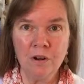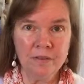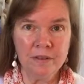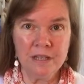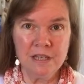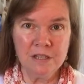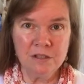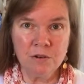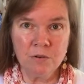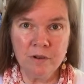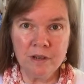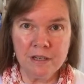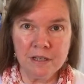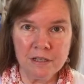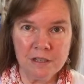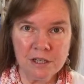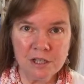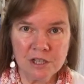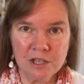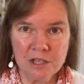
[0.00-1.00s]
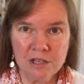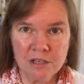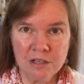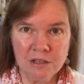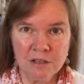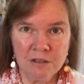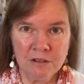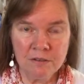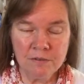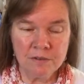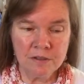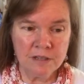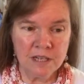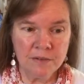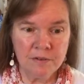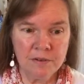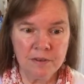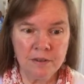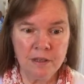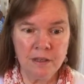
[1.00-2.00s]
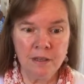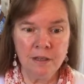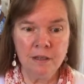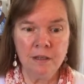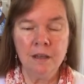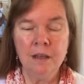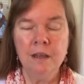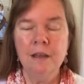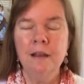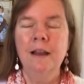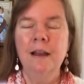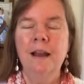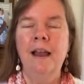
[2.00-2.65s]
all these green initiatives and everything.